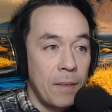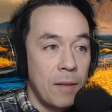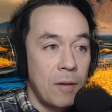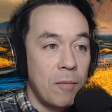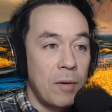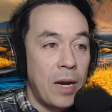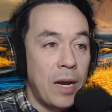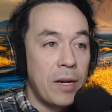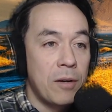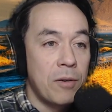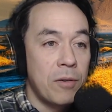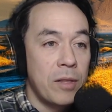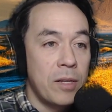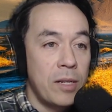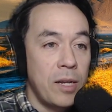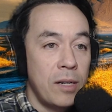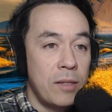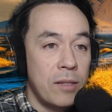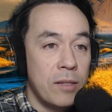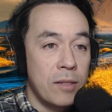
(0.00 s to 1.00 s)
I had to go to the
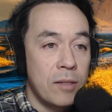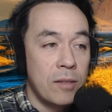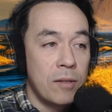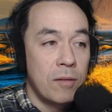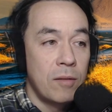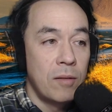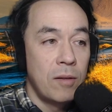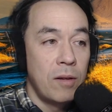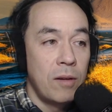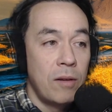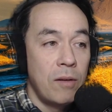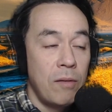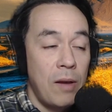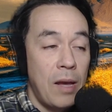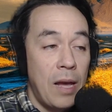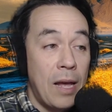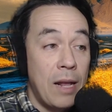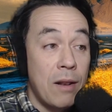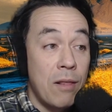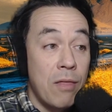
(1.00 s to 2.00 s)
dentist.
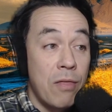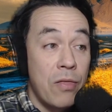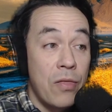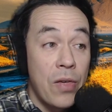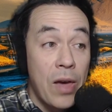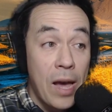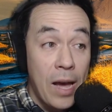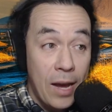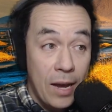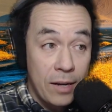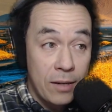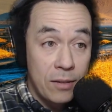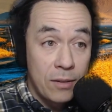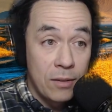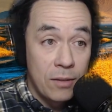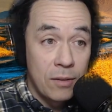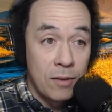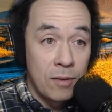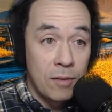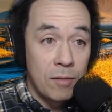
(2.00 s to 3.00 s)
And
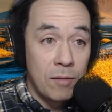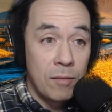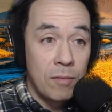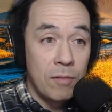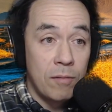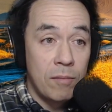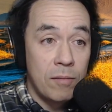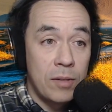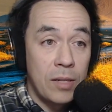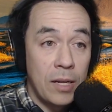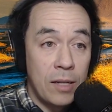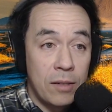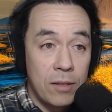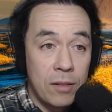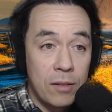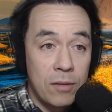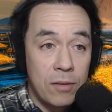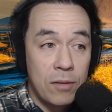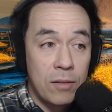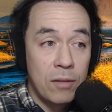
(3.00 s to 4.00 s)
that
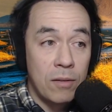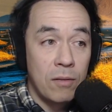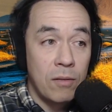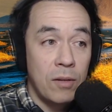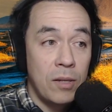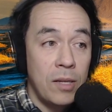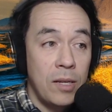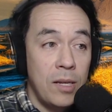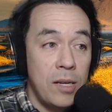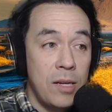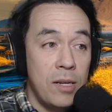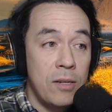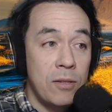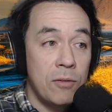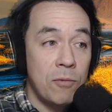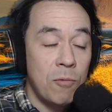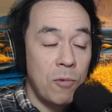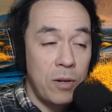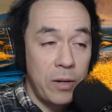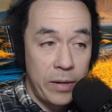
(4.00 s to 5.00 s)
dentist is
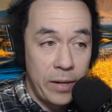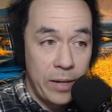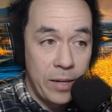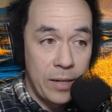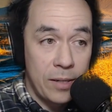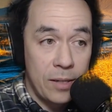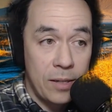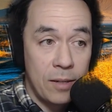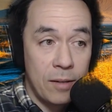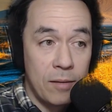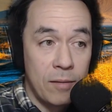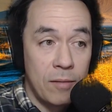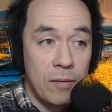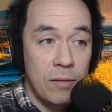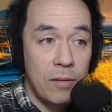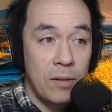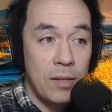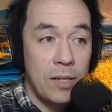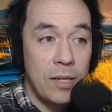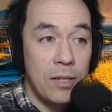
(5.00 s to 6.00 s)

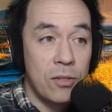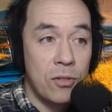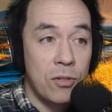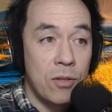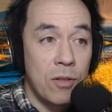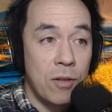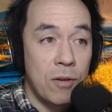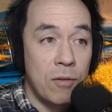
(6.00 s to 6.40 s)
the